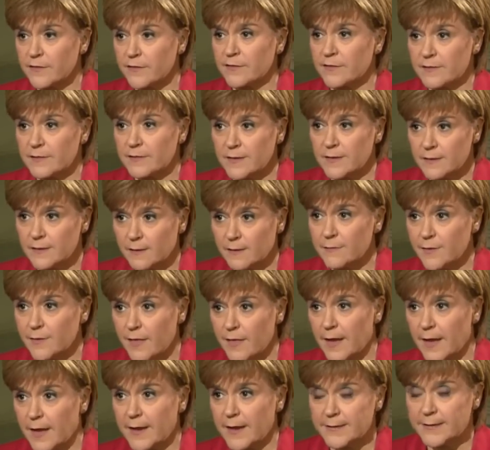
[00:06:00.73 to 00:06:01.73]
that doesn't
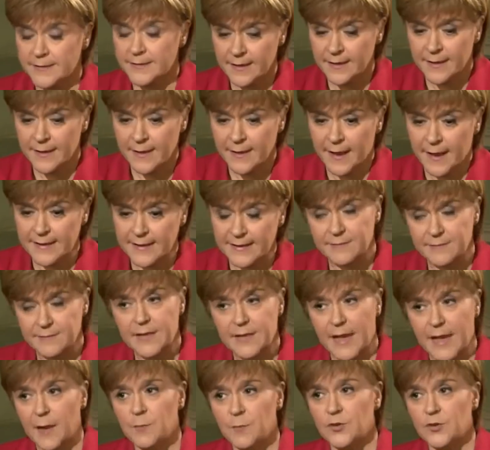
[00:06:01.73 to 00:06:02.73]
deliver that. And
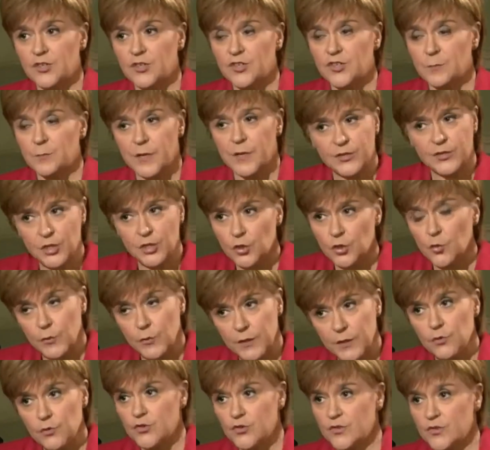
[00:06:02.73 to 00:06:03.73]
David Cameron should be under
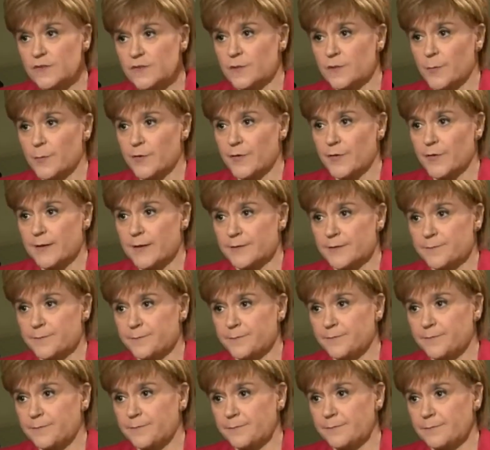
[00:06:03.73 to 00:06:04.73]
no illusions about that.
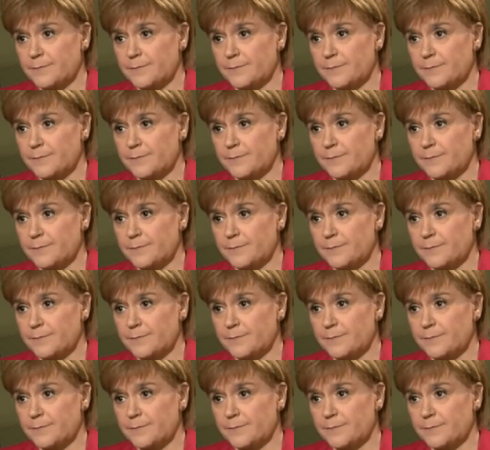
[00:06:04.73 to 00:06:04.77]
